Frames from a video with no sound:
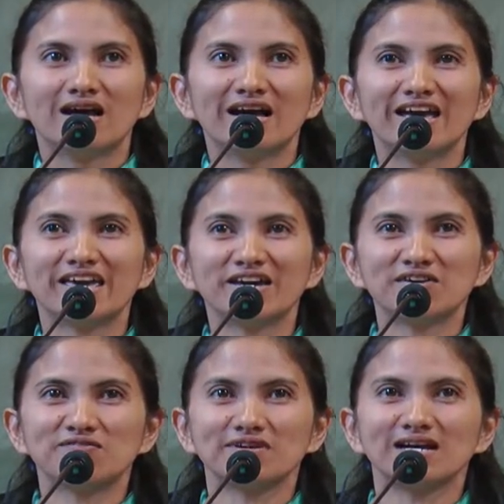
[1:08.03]
I
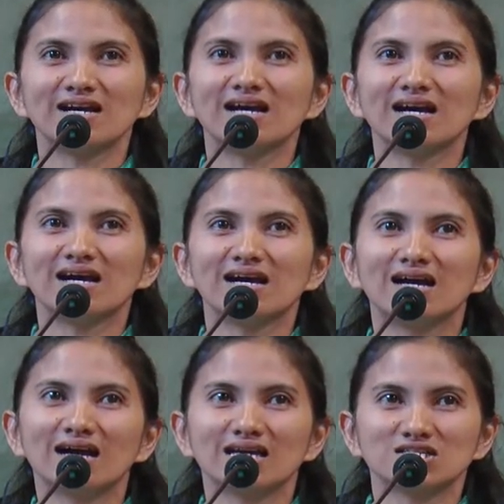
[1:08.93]
have
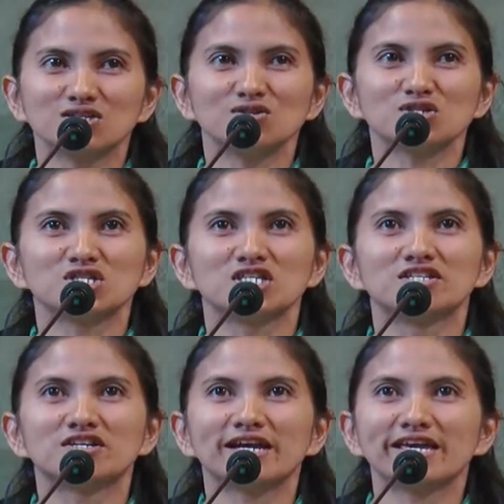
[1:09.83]
a solution
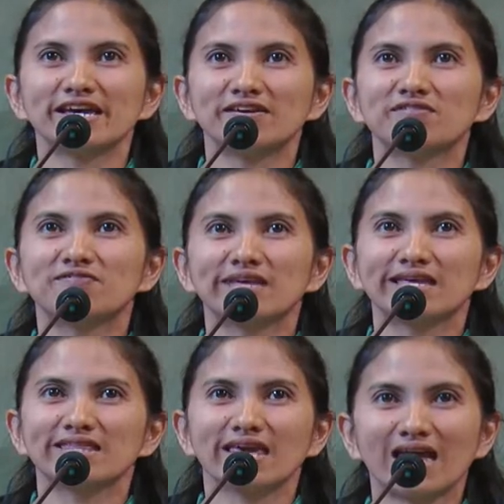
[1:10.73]
or I
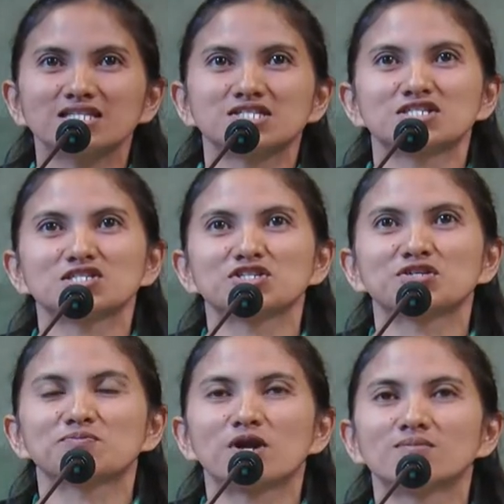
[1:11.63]
have the answer to
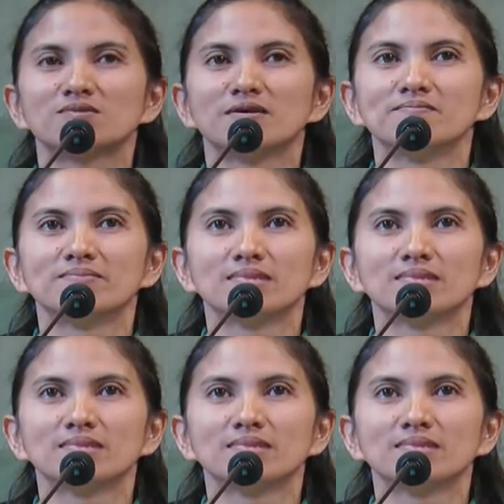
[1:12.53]
your problem.